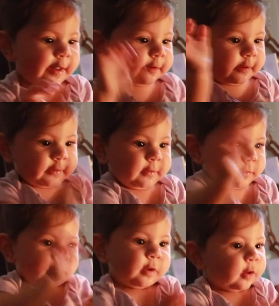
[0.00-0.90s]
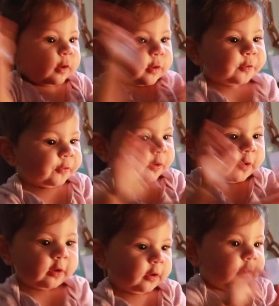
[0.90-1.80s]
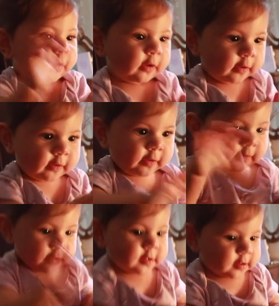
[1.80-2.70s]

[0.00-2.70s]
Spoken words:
Good girl. Oh yeah.